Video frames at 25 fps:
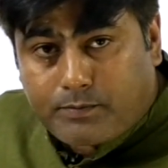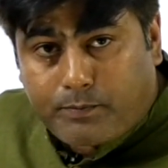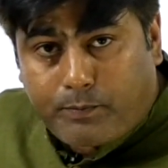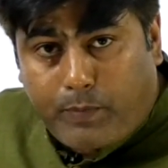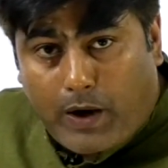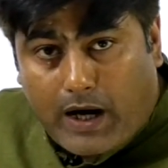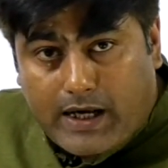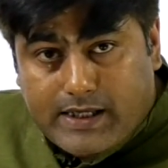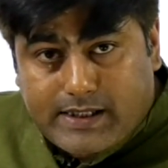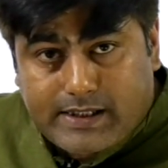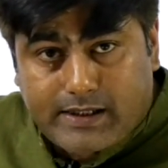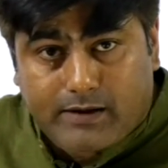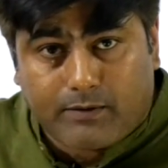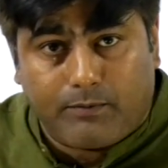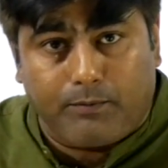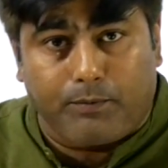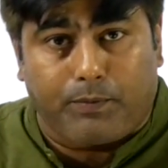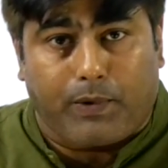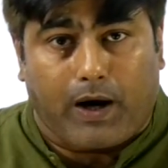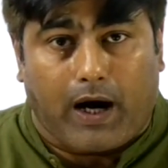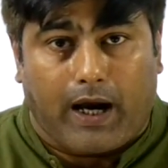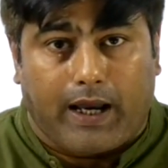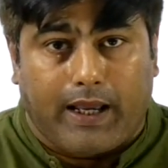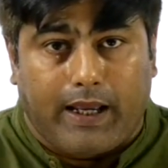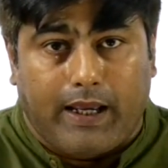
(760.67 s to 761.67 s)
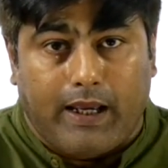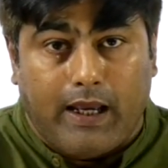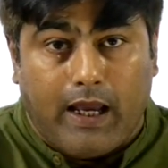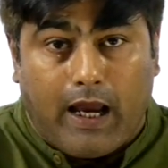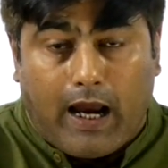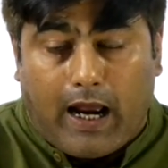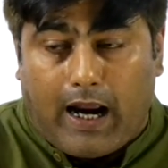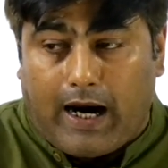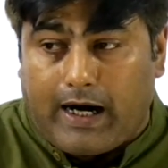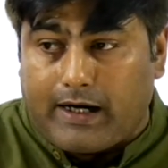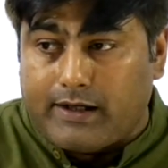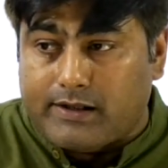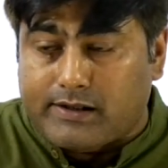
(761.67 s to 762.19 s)
passing by
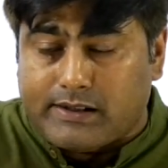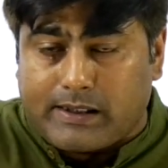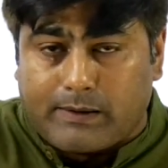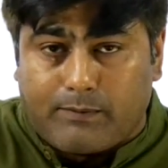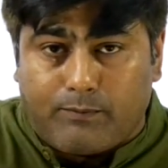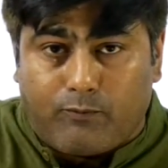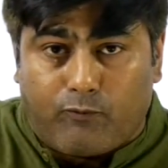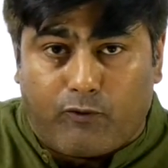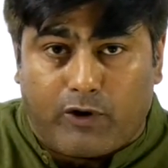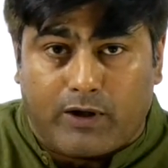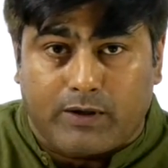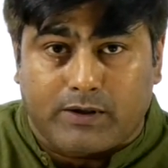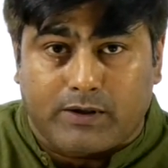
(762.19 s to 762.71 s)
and some